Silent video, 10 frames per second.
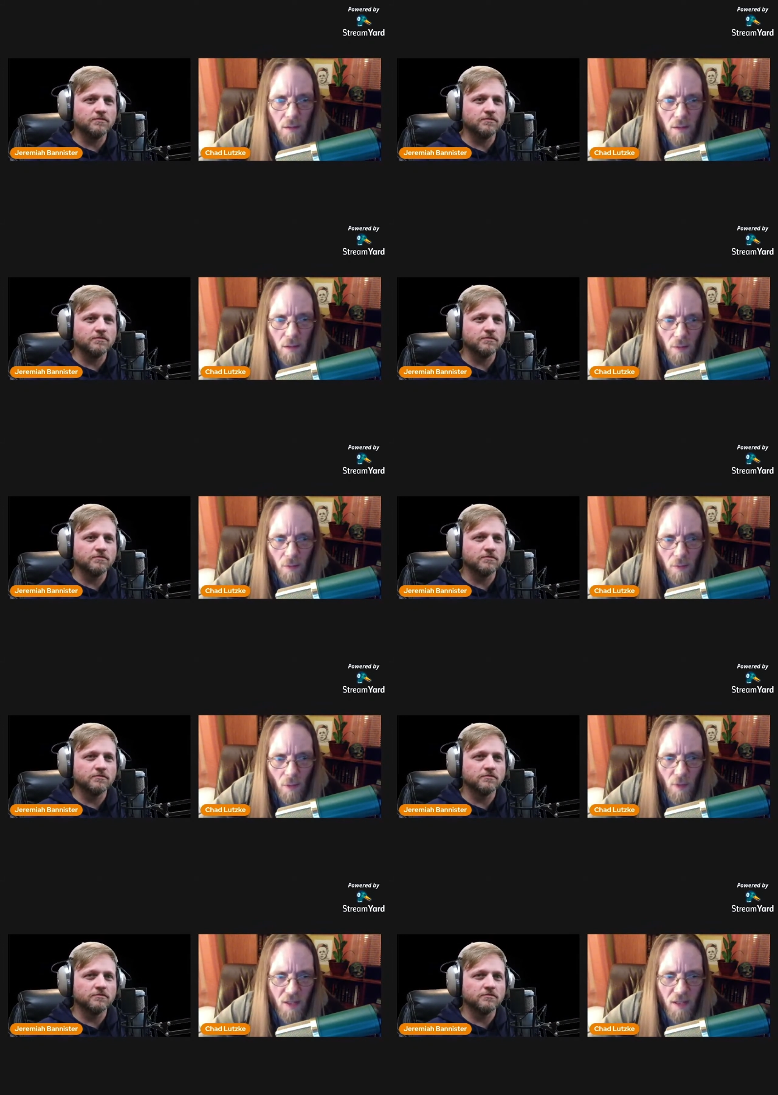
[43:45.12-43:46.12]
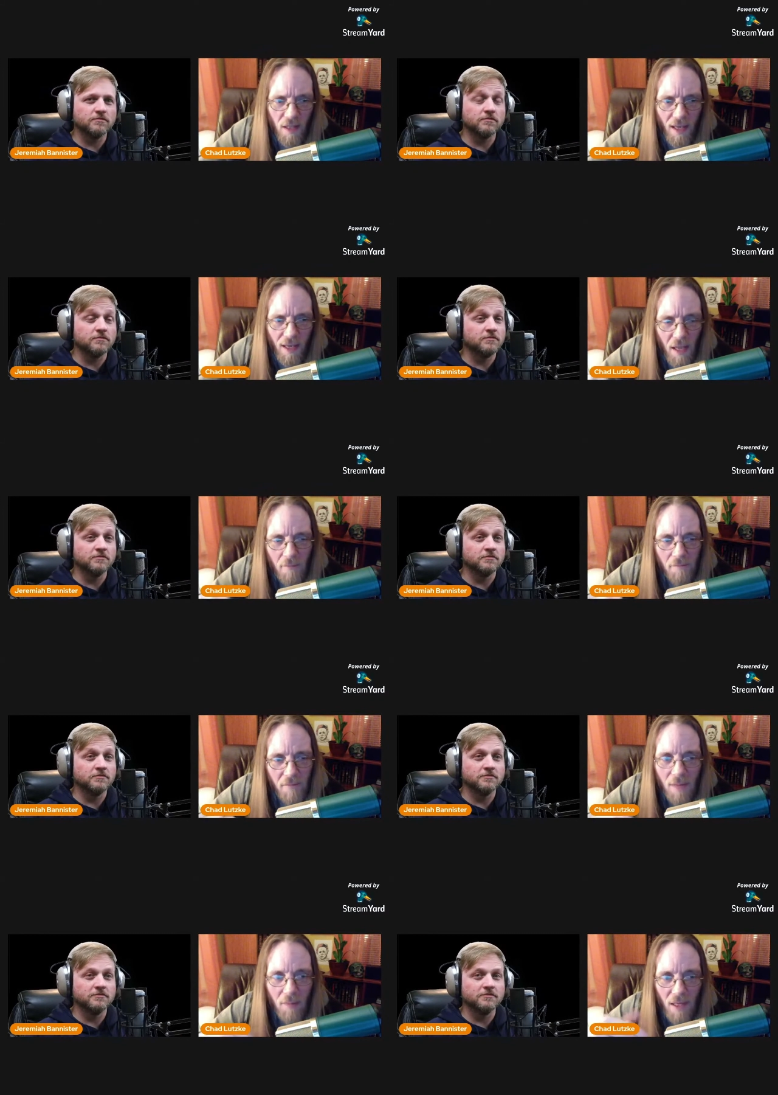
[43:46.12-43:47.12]
Speaker 1: you know it wasn't like
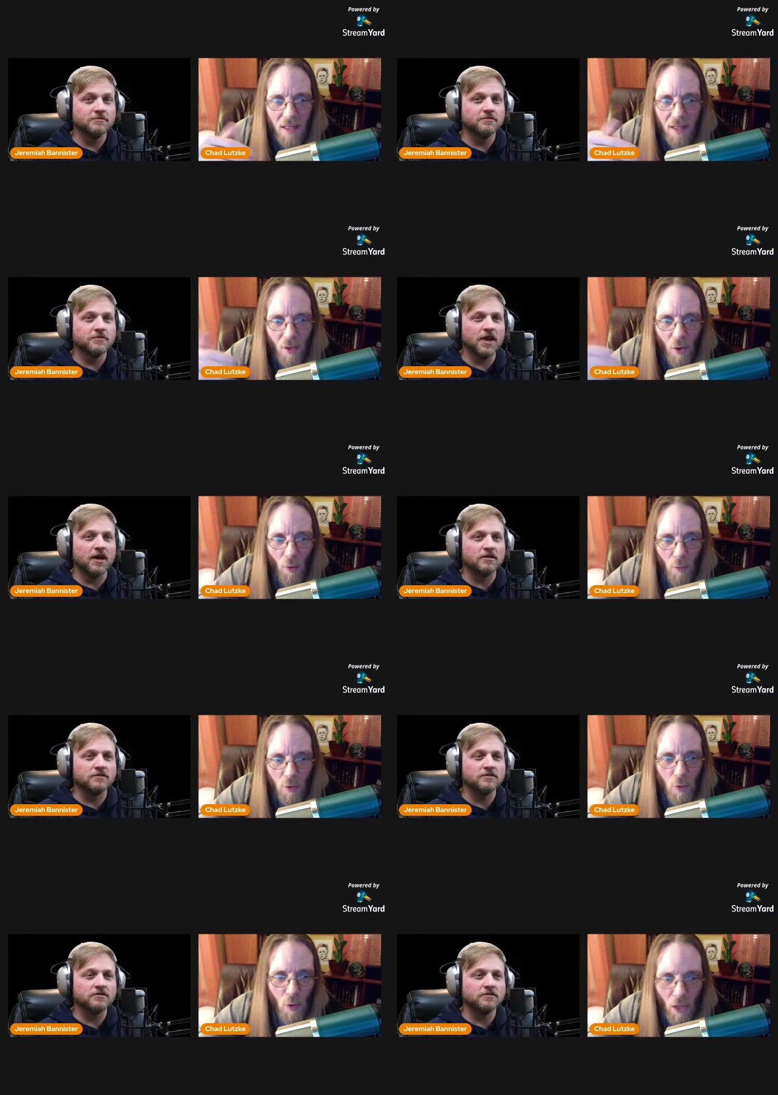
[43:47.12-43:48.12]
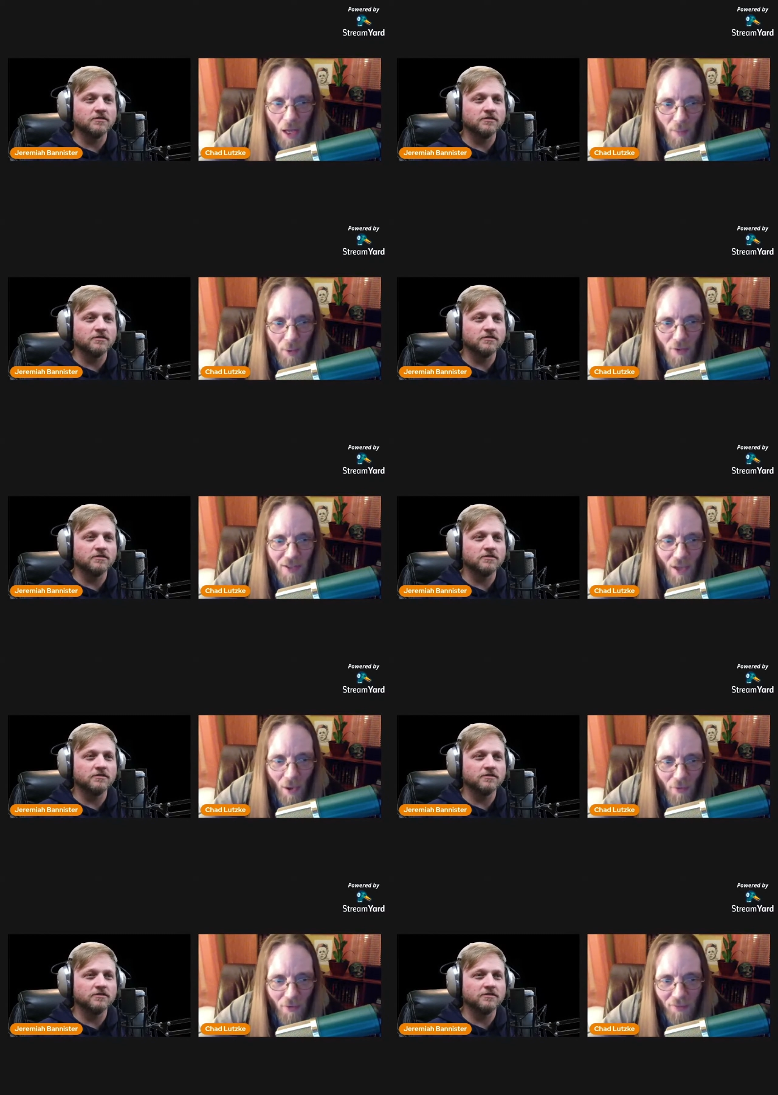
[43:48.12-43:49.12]
meet me you know yeah. two kilometers
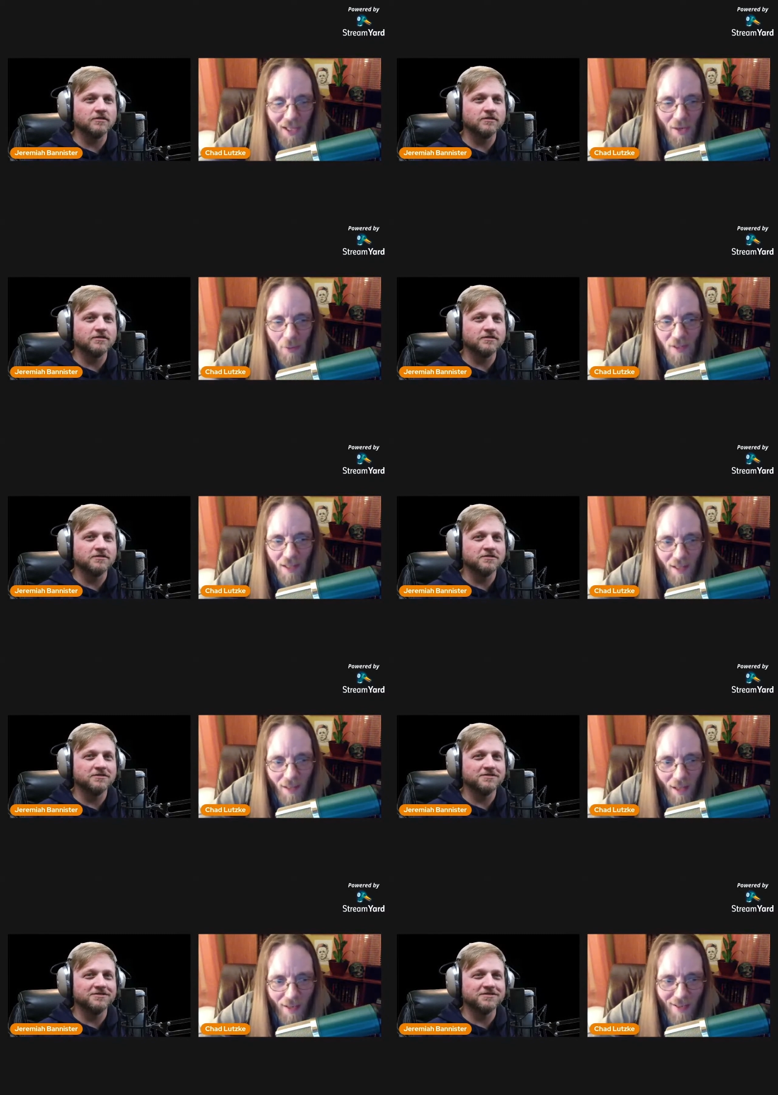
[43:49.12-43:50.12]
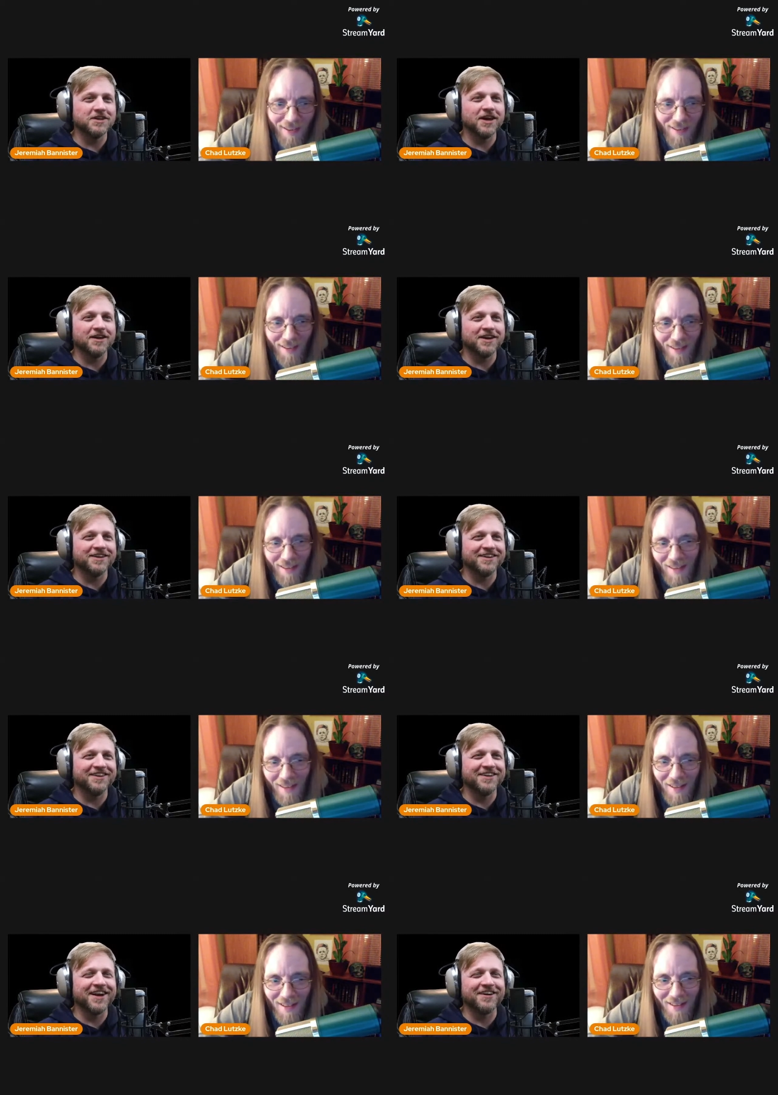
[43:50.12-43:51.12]
south of you know it wasn't like that
Speaker 2: yeah like you
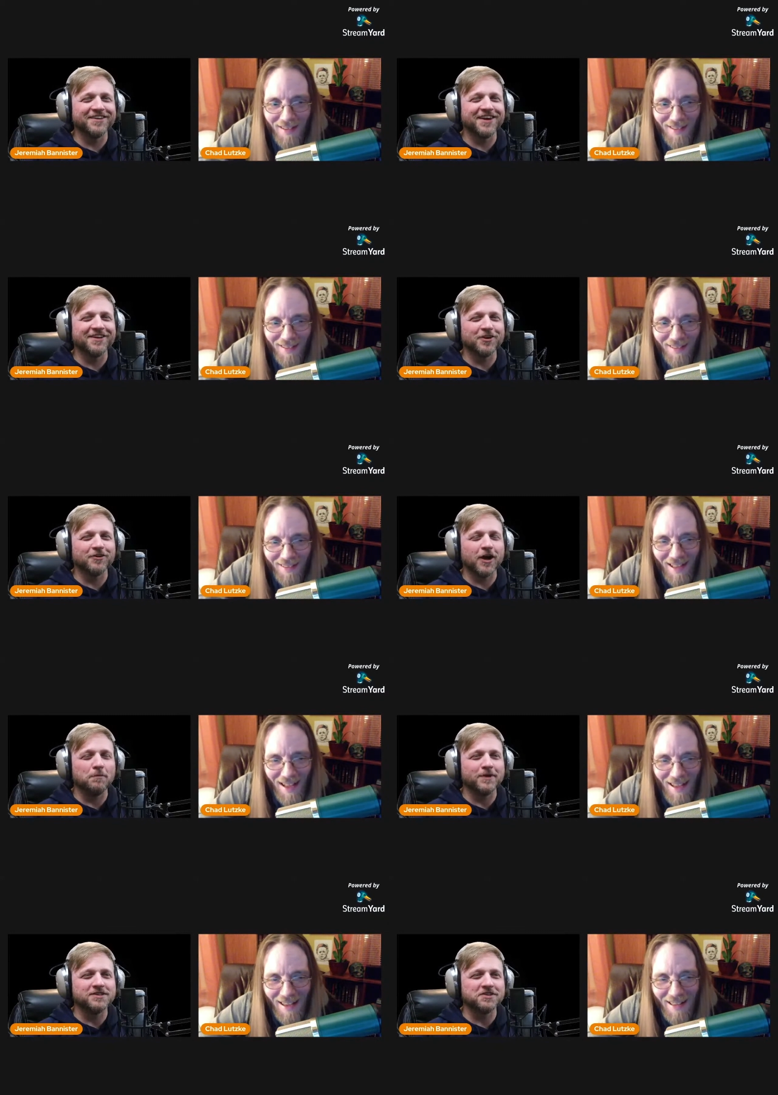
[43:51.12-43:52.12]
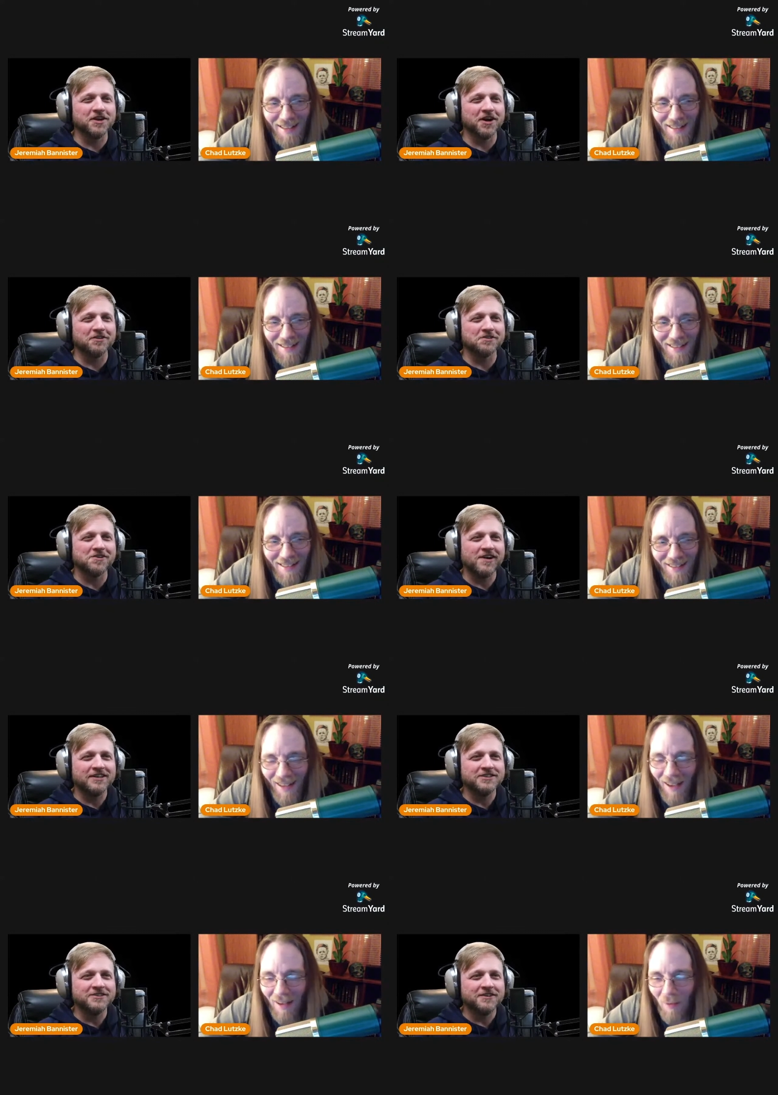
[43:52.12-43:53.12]
know get out get out the old compass you know
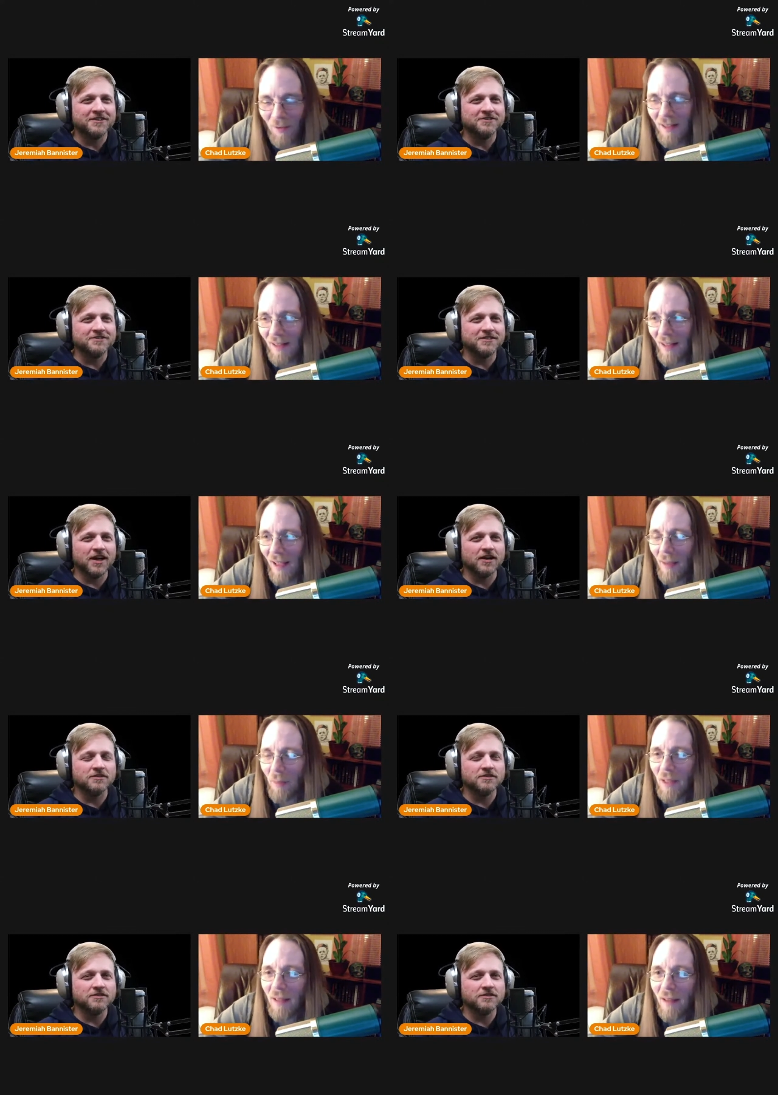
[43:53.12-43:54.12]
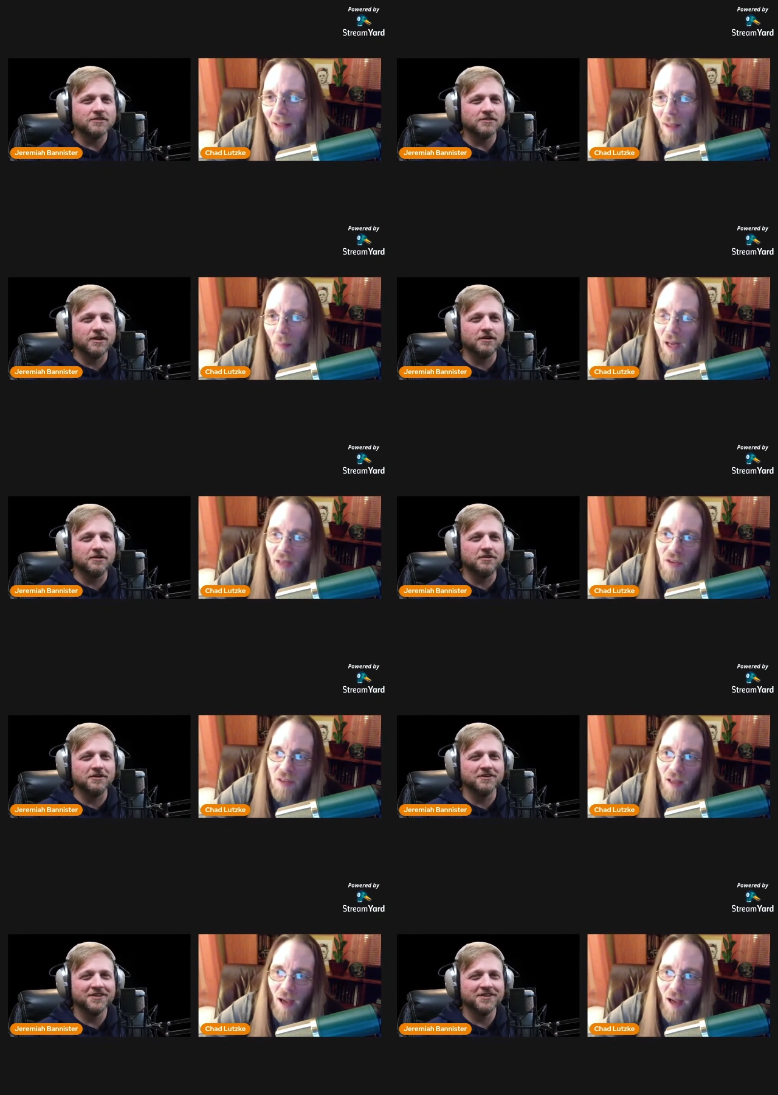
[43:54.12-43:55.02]
yeah it wasn't like that yeah. but but
Speaker 1: i just